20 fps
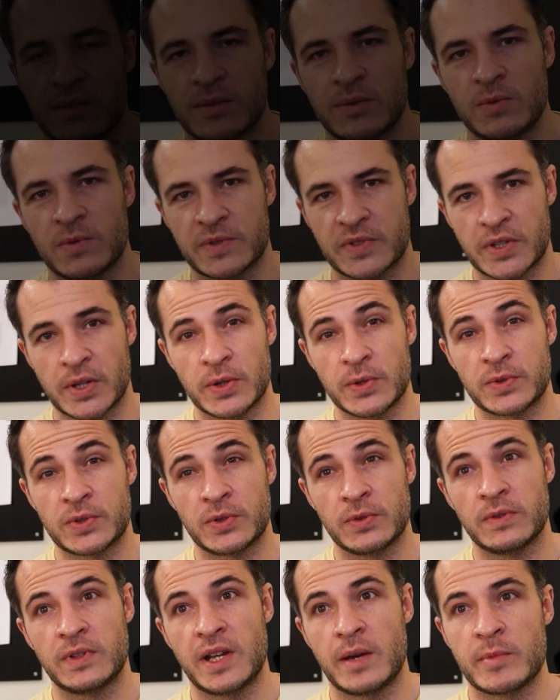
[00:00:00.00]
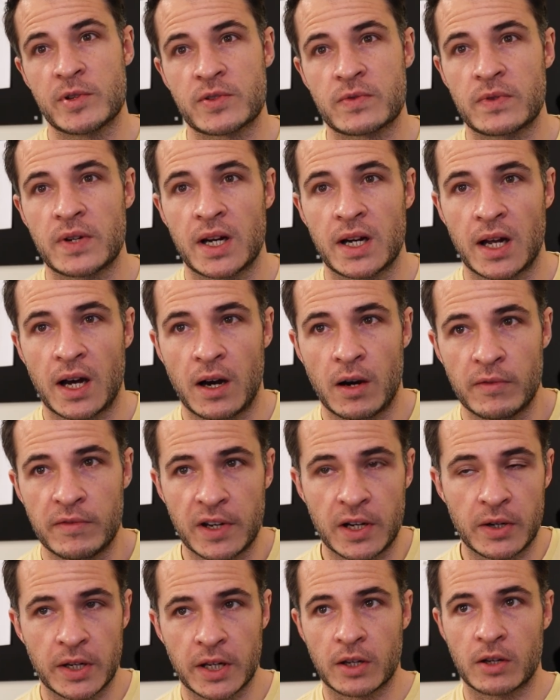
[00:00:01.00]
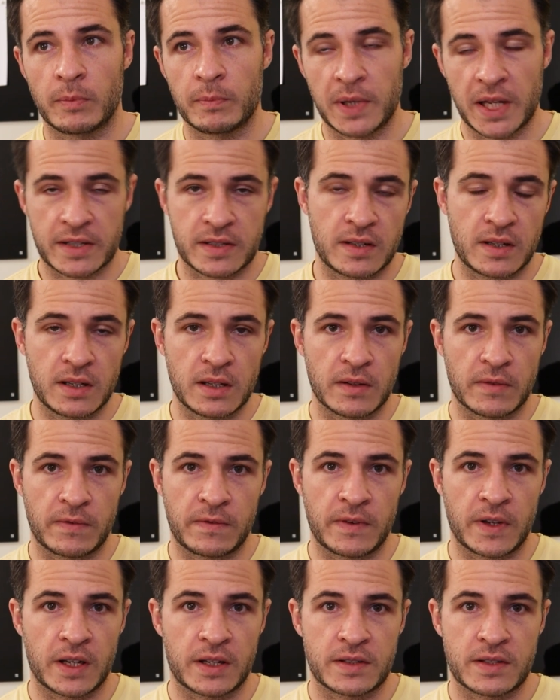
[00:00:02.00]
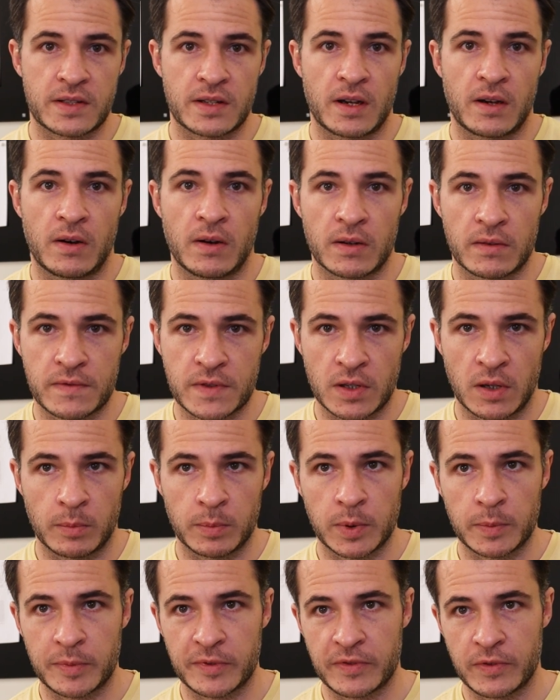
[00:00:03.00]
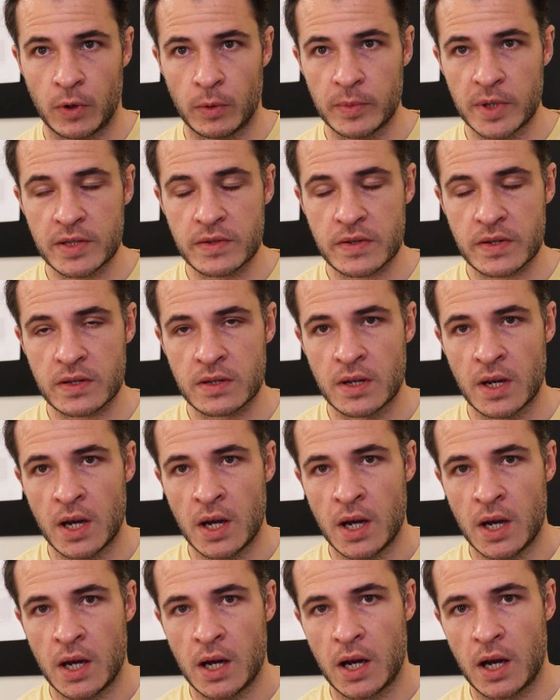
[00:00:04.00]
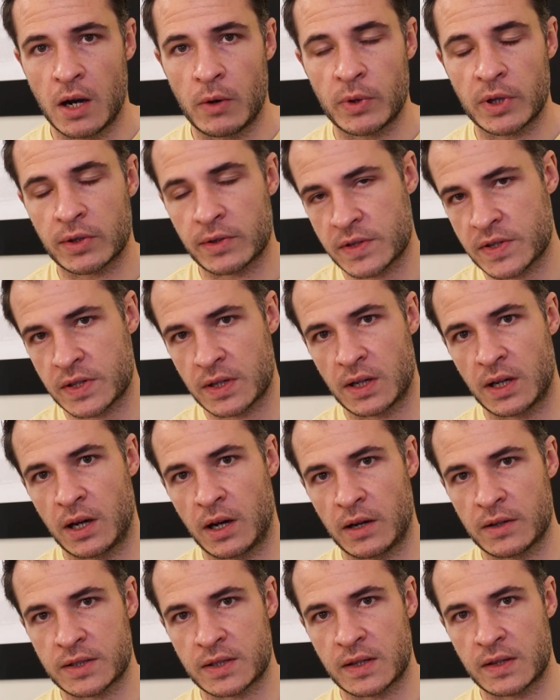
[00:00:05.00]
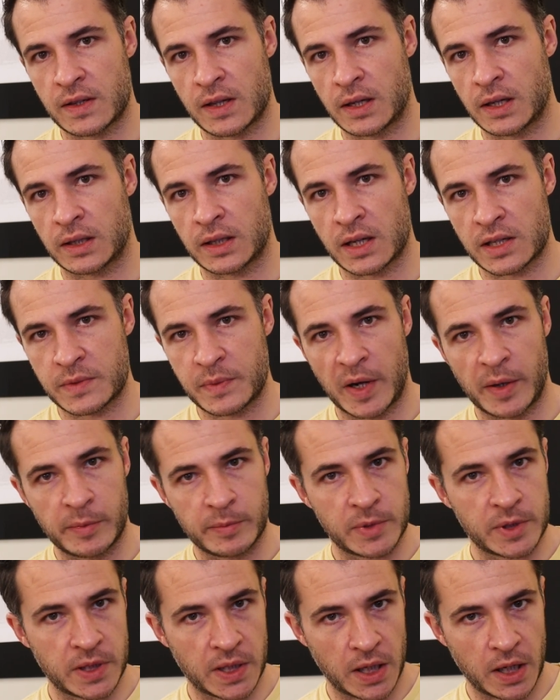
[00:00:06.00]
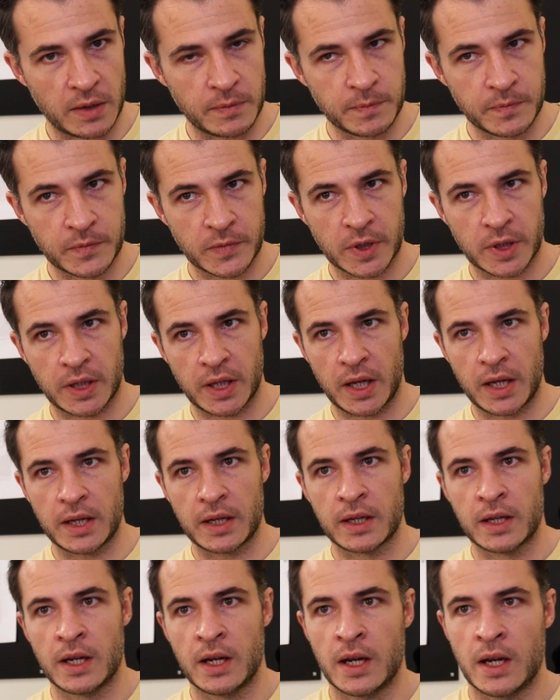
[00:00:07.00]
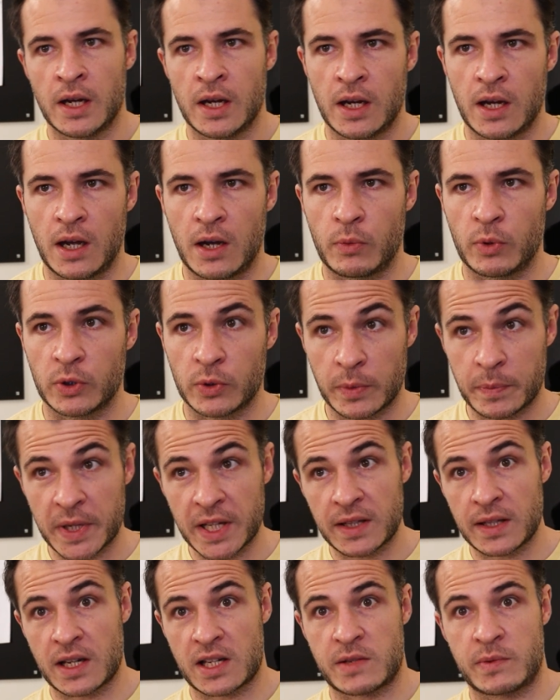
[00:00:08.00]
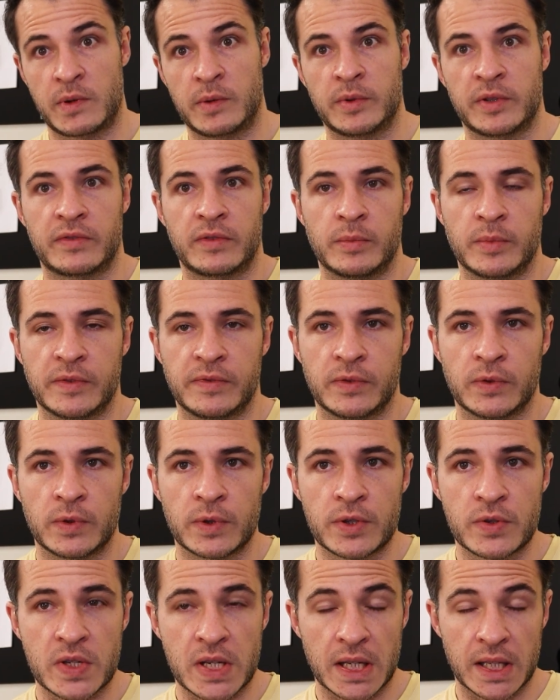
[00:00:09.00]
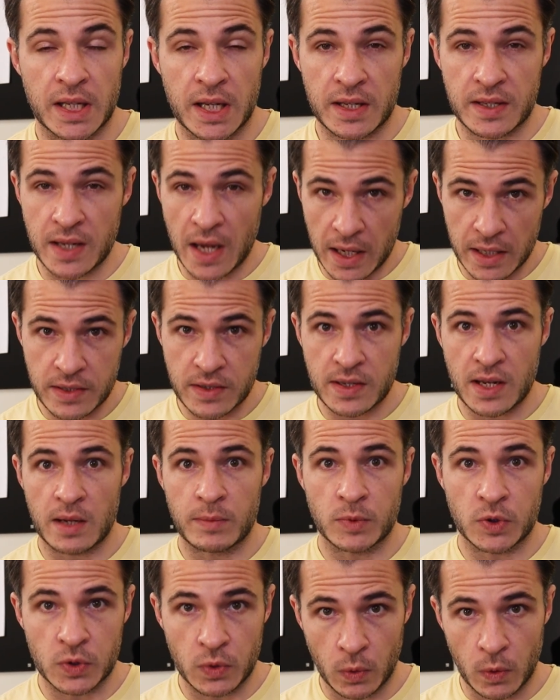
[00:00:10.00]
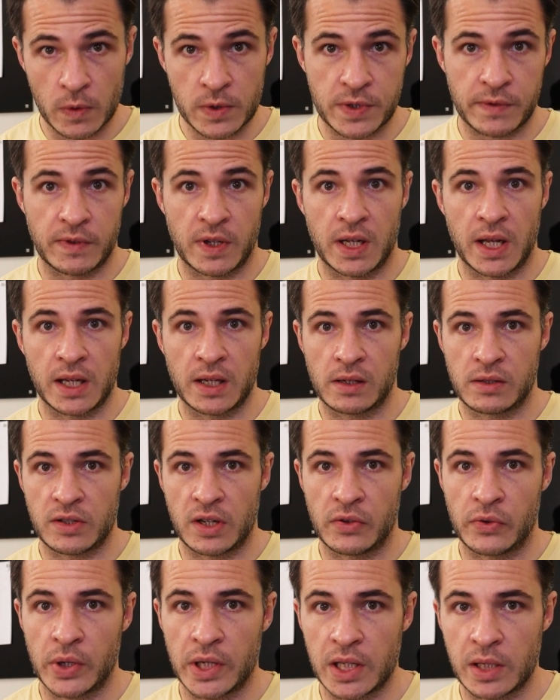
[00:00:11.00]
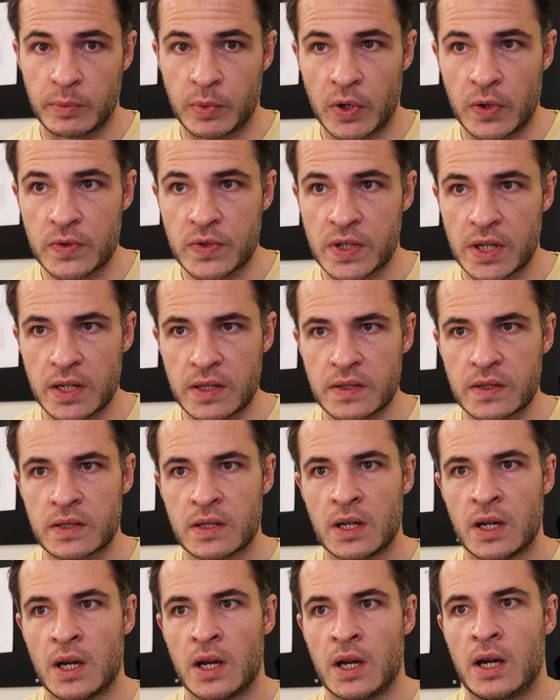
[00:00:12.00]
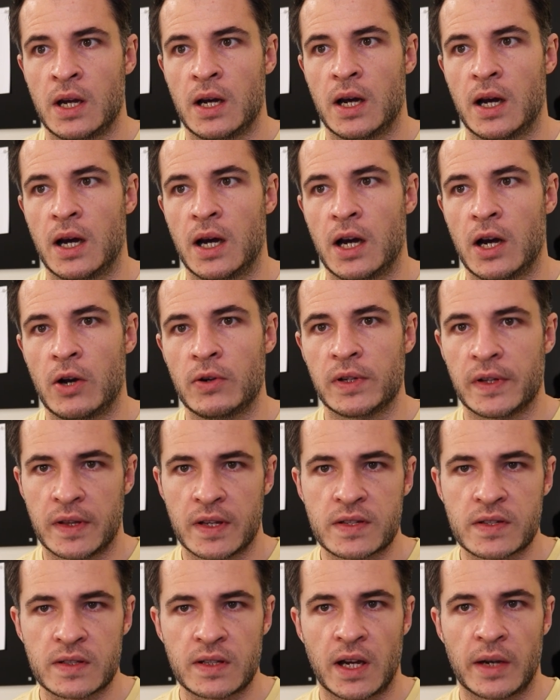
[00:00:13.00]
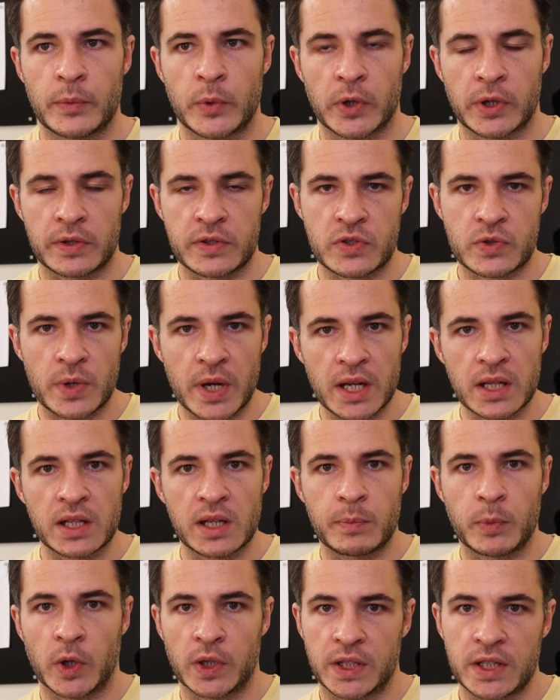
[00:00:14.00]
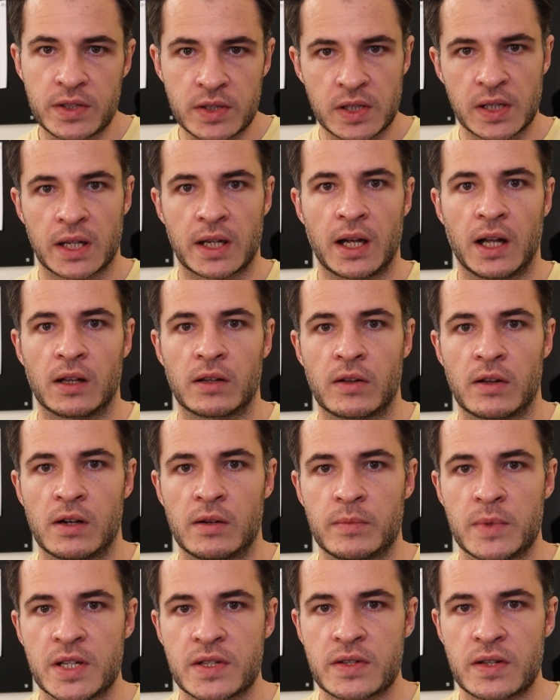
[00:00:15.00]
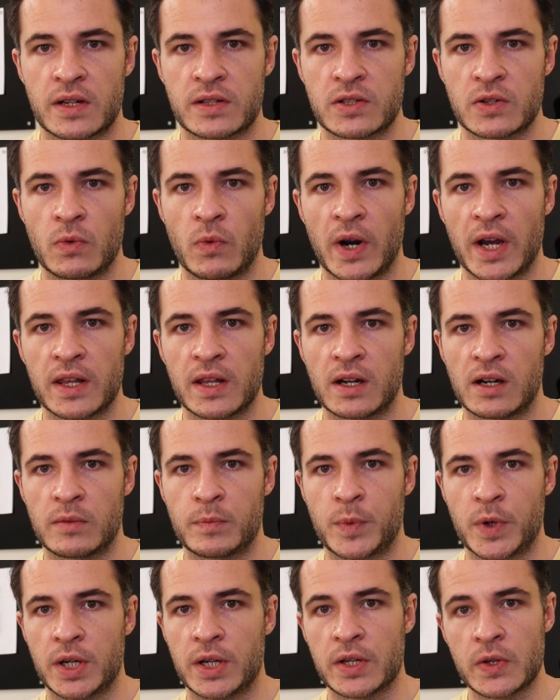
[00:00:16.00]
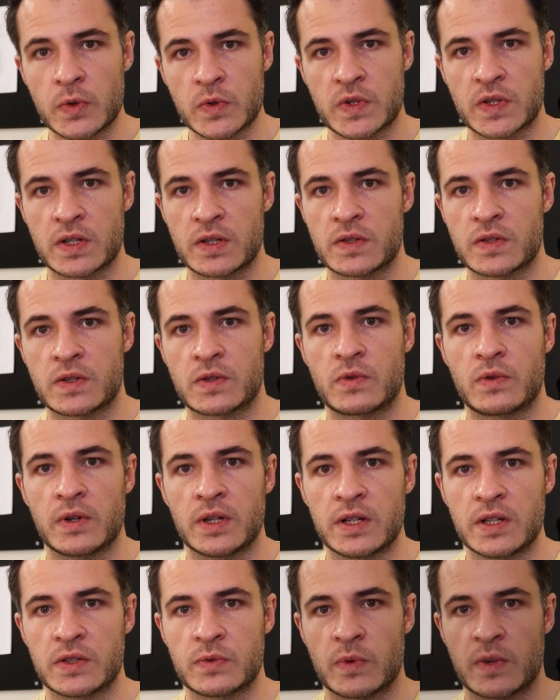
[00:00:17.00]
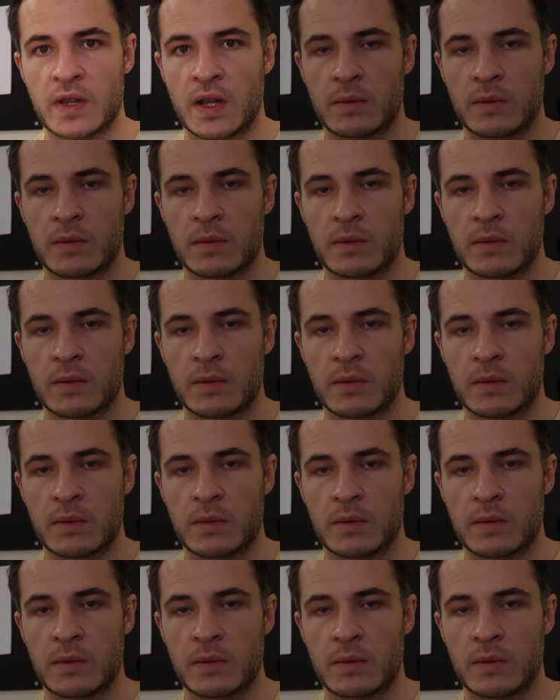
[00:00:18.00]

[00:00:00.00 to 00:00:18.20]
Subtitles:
Cool, so to demonstrate how varying complexity affects our out-of-sample performance, we'll consider our synthetic experiment again. Okay, we'll repeat the experiment from before using the exact same draws of the data generating process, only this time we'll constrain the partitioning algorithm in such a way that it produces trees with